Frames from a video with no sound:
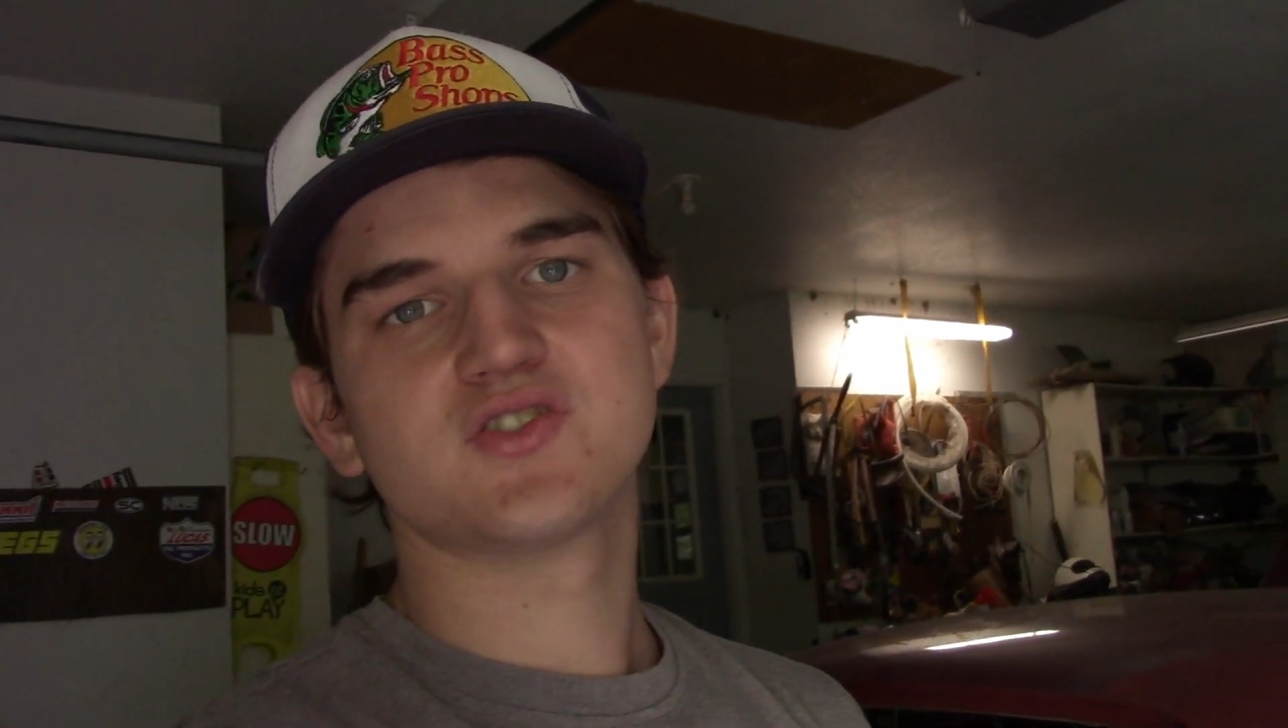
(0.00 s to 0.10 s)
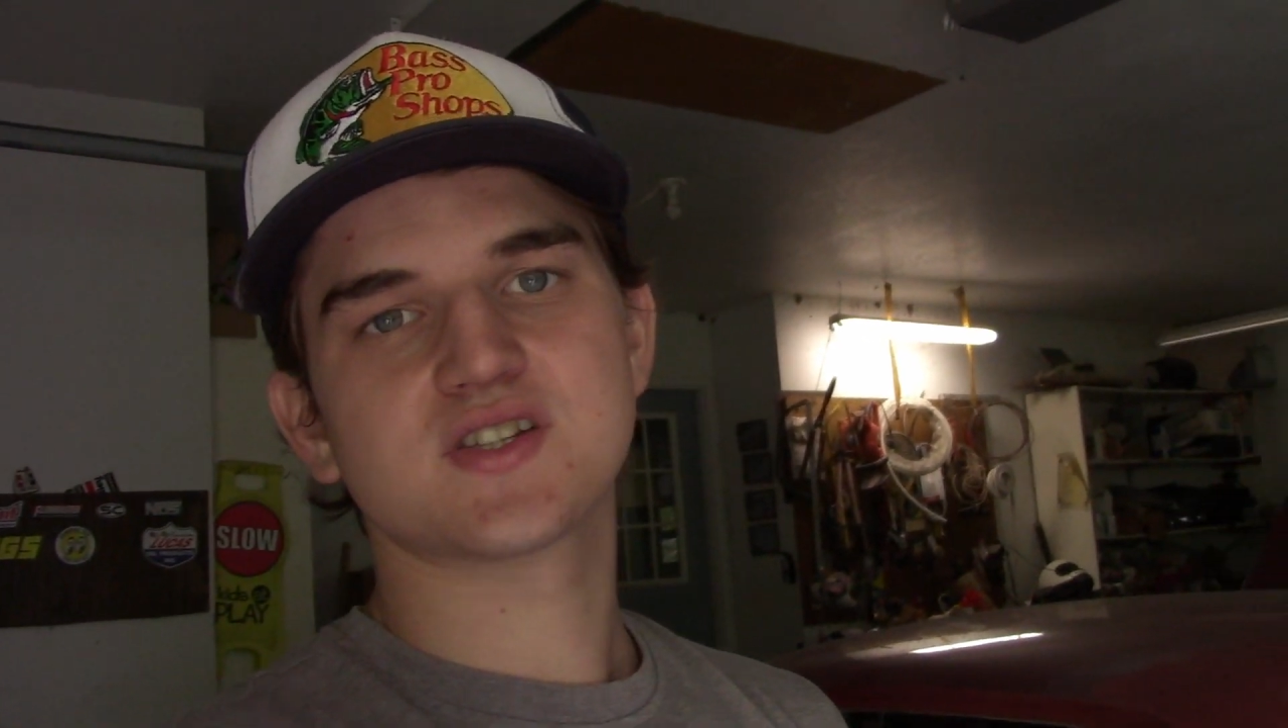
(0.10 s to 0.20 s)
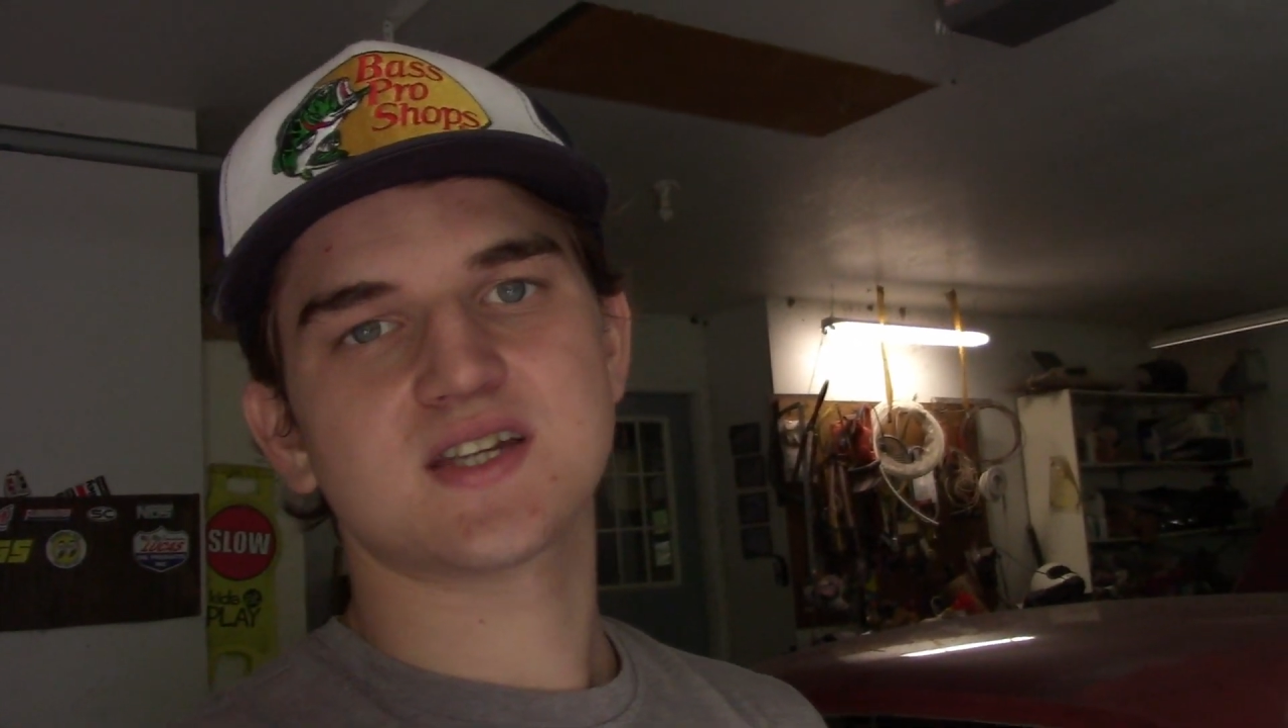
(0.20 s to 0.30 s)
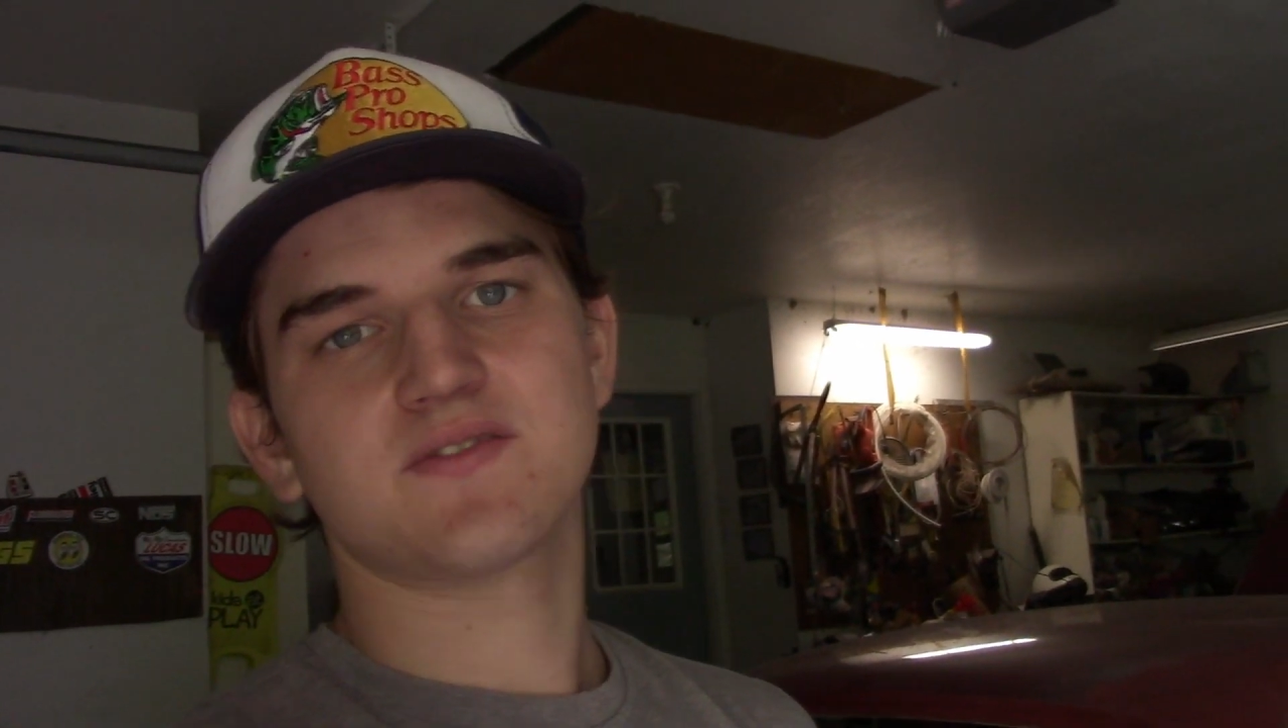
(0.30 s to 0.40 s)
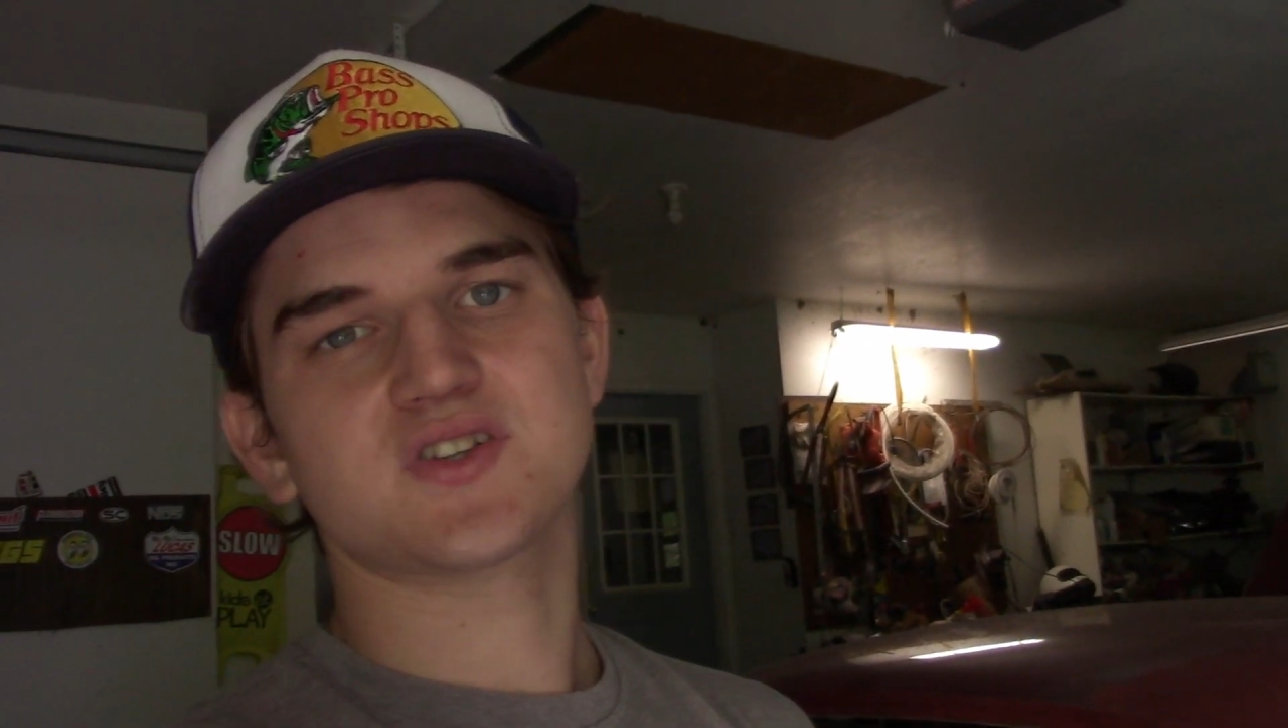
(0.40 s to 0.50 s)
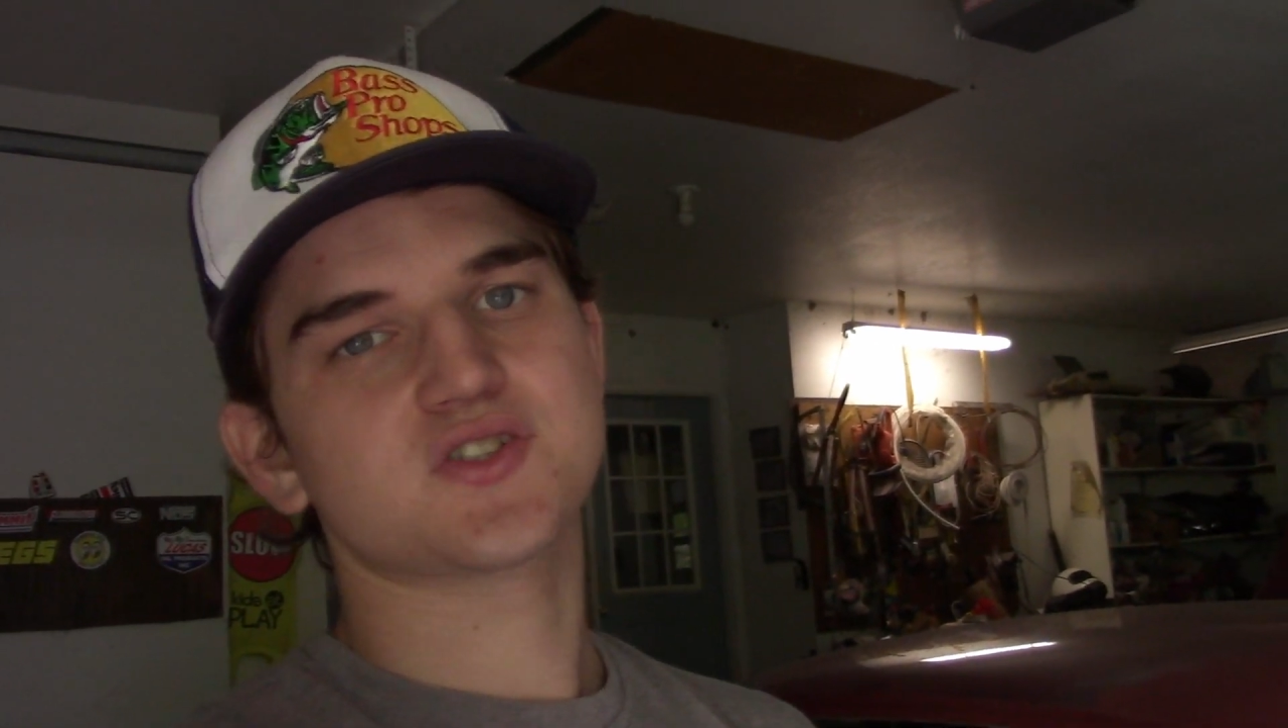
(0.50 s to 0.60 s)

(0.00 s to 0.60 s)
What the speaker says: just to have to